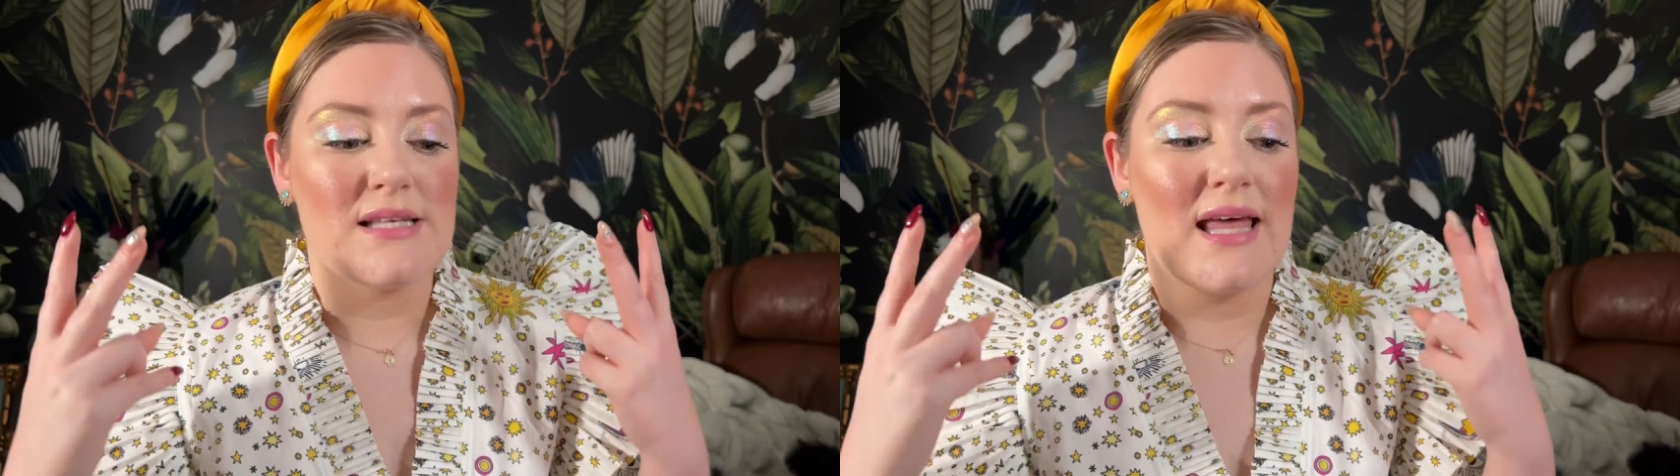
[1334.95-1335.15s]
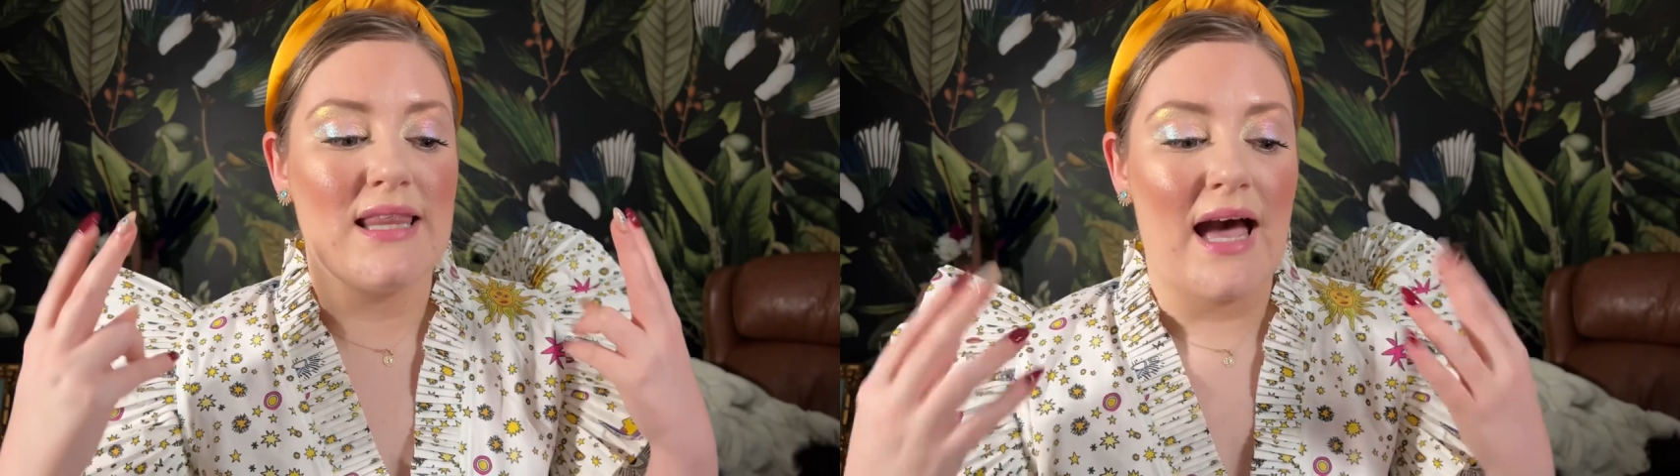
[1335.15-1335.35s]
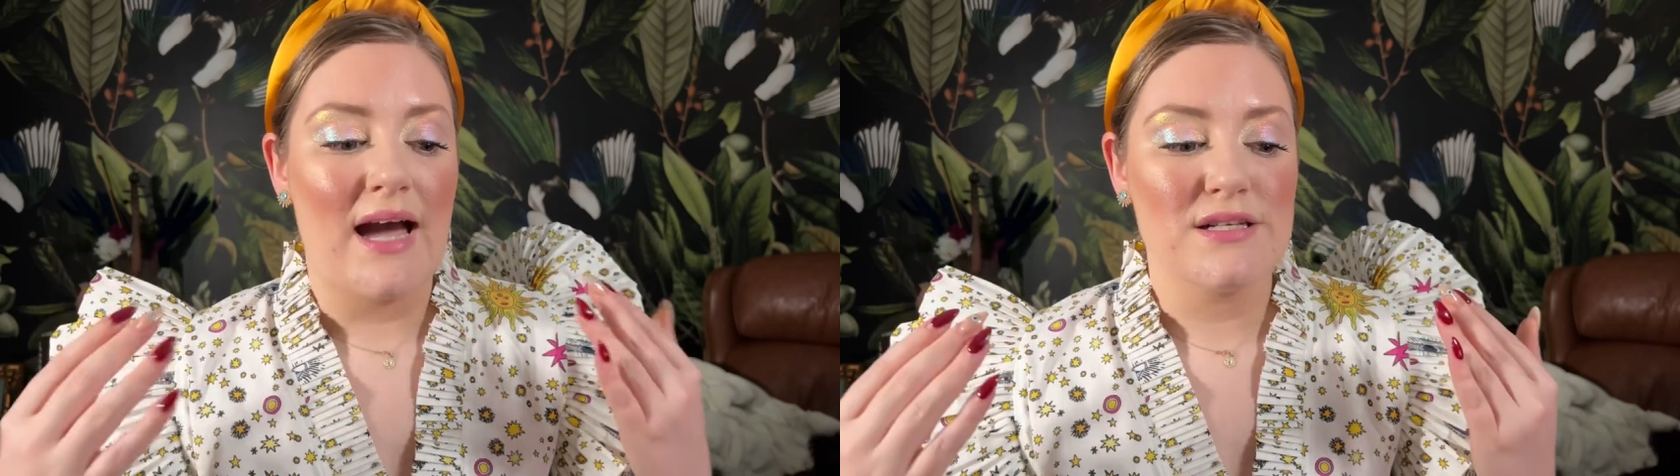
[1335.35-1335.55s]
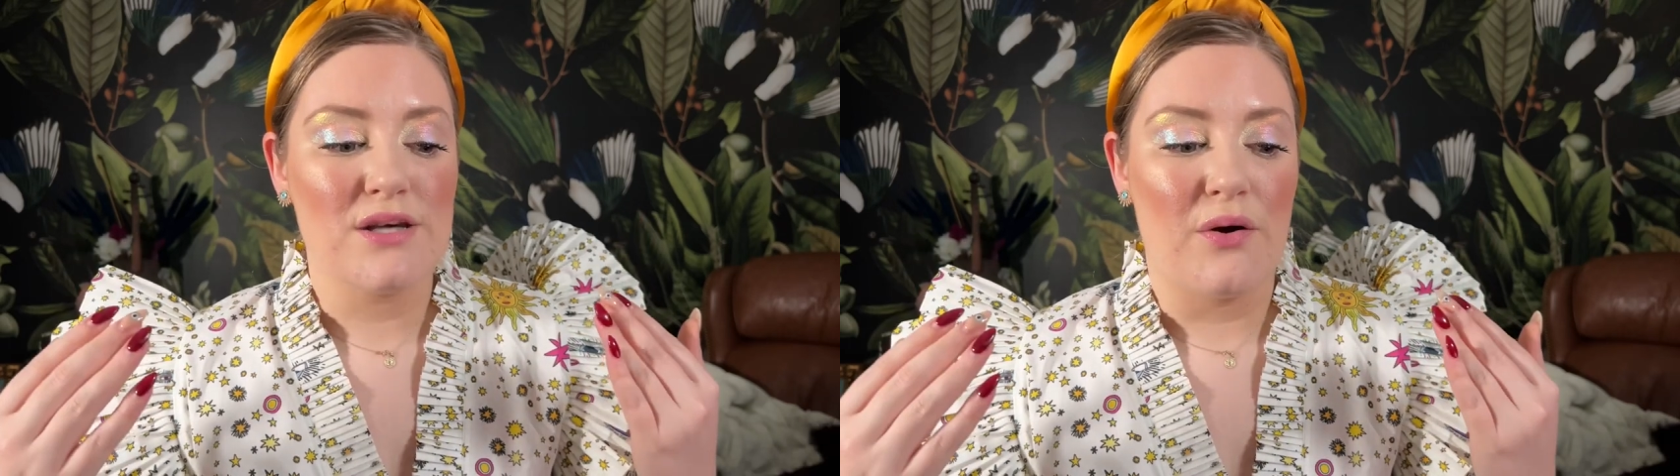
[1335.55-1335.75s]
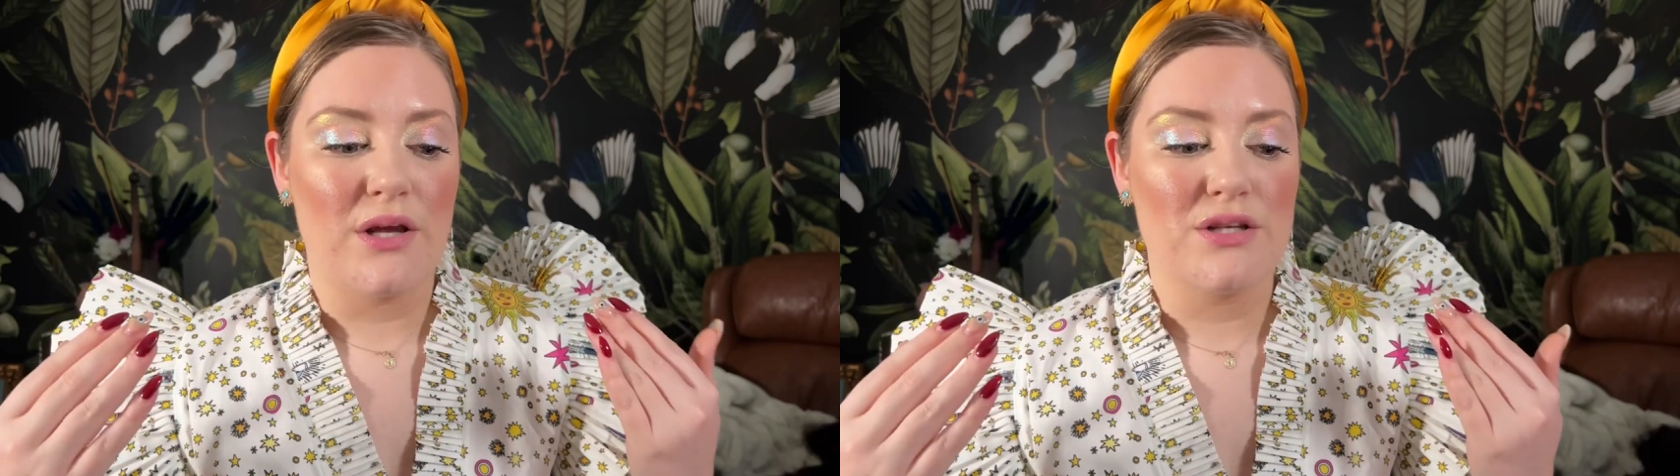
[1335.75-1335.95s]
And that is
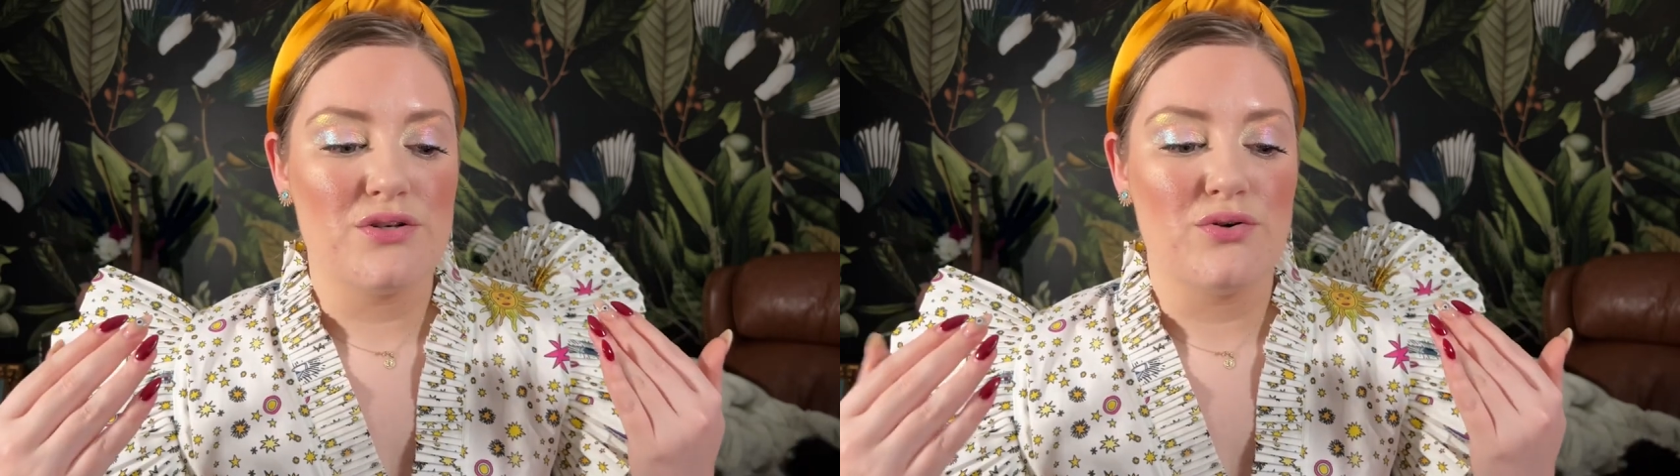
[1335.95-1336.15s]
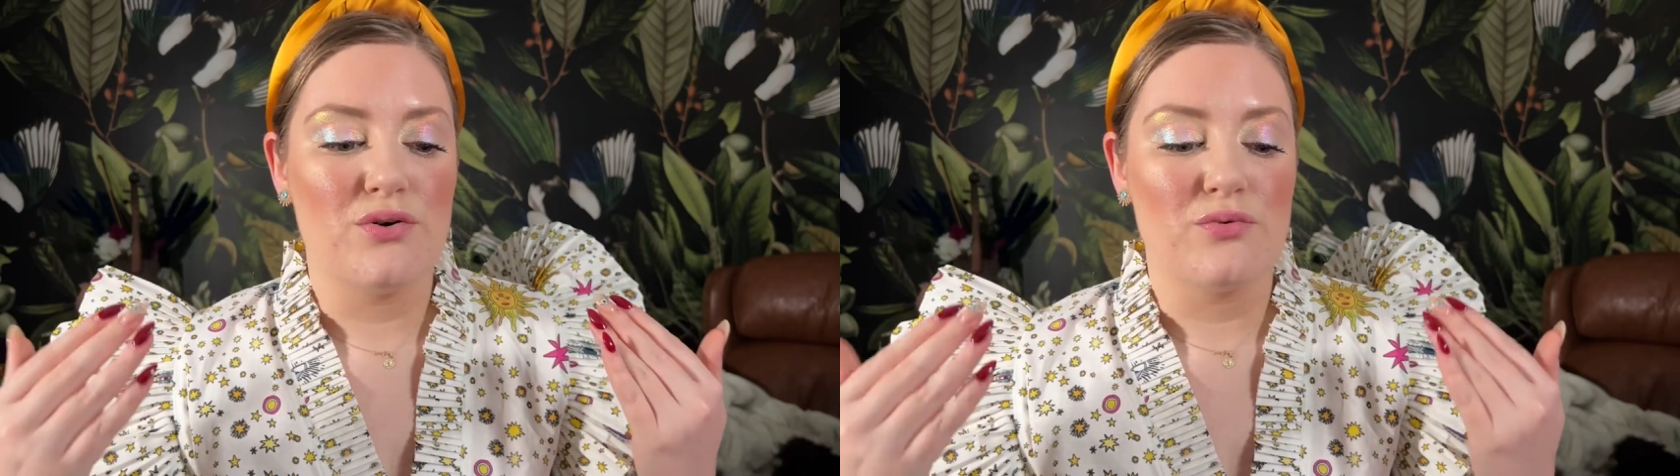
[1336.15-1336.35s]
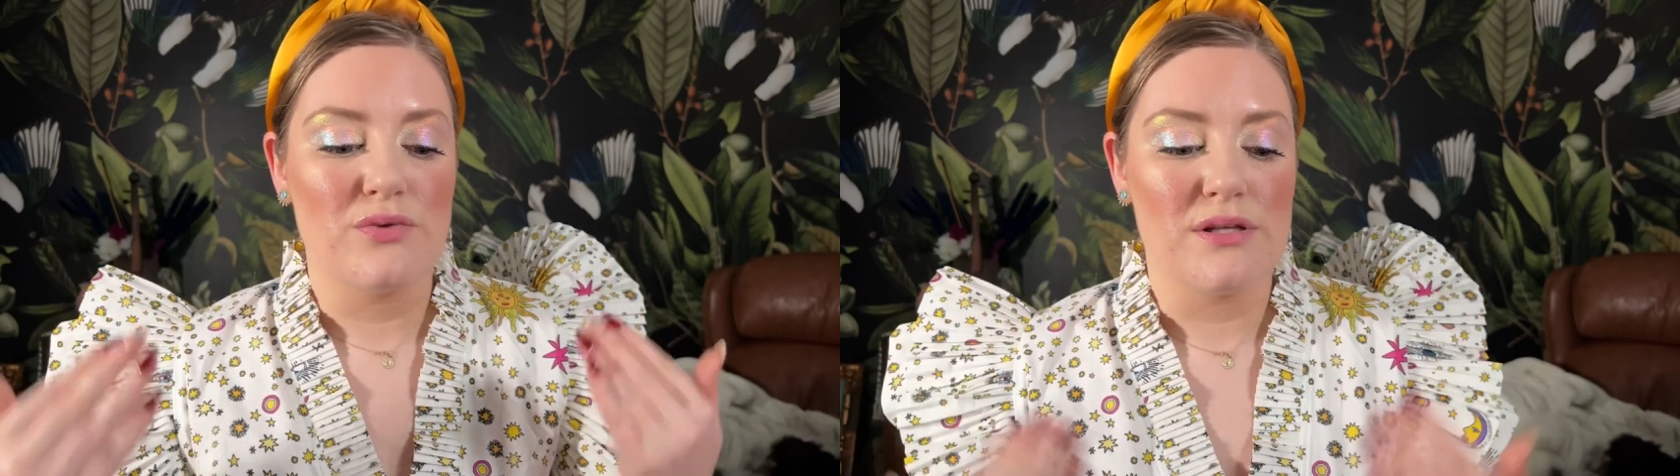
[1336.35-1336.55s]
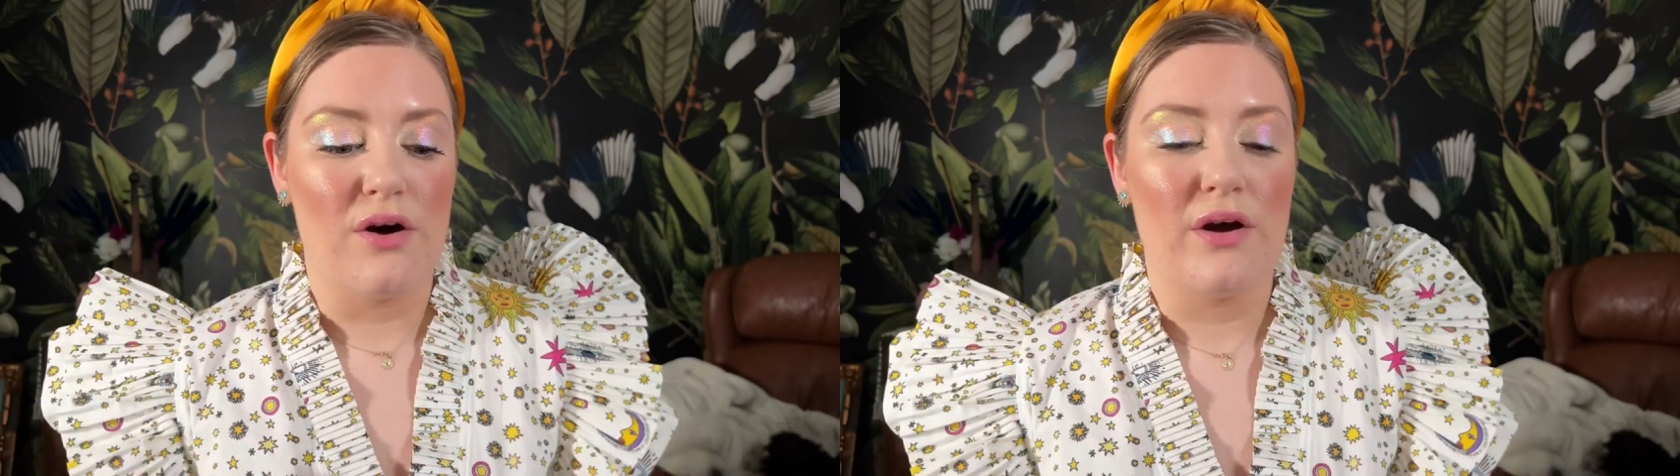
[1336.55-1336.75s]
going to result